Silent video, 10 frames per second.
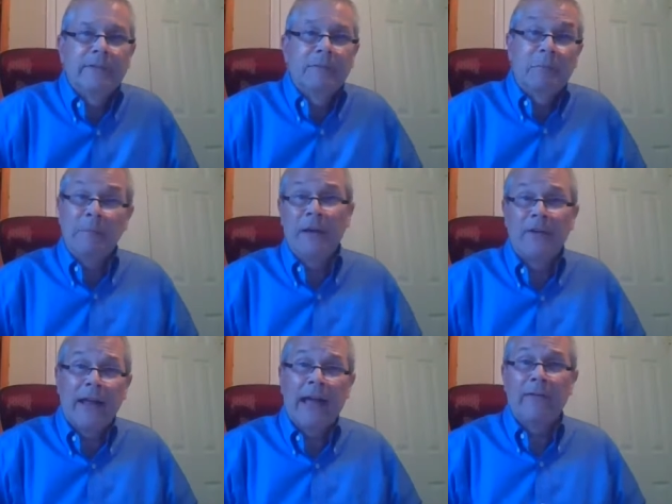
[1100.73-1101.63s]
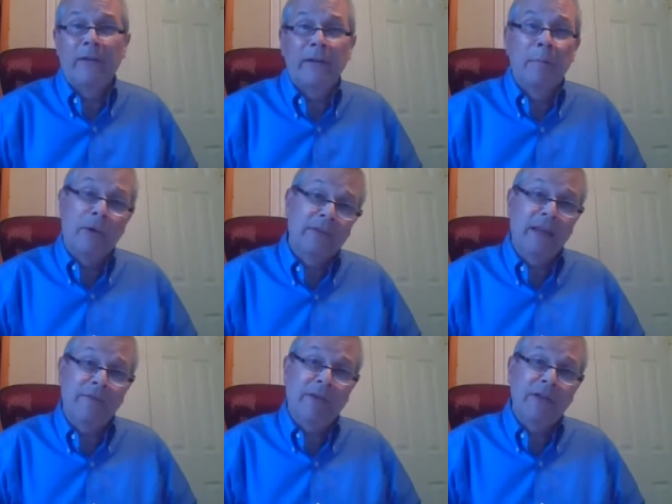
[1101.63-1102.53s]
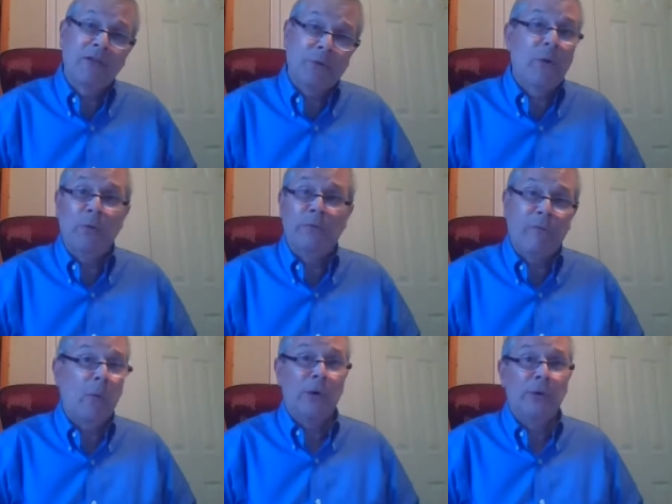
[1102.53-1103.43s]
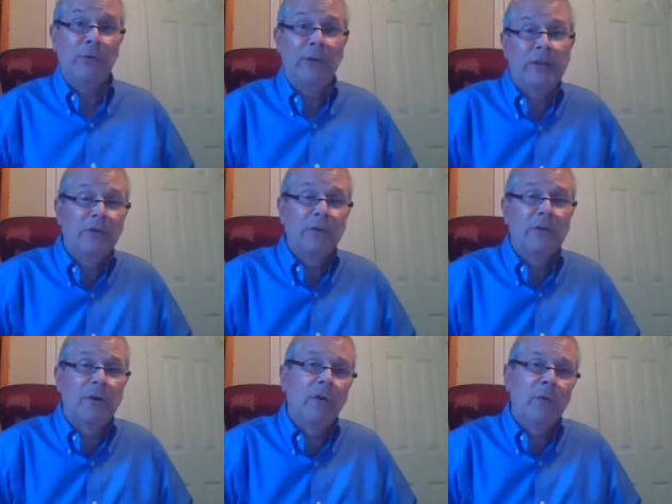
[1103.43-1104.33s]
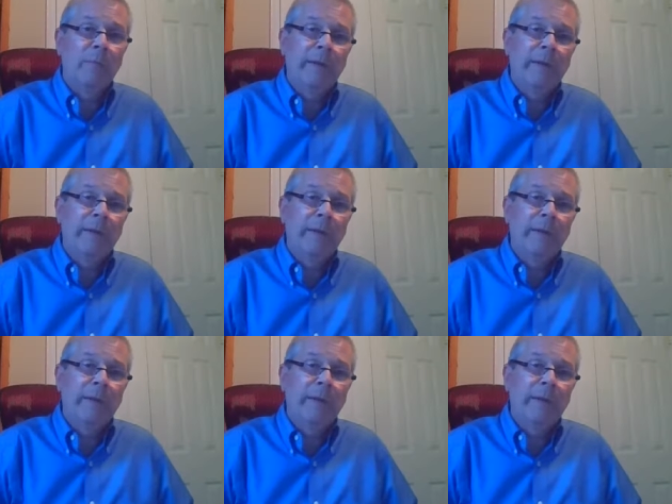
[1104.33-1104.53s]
Be better to have a birthday feast thrown for you than to do your own.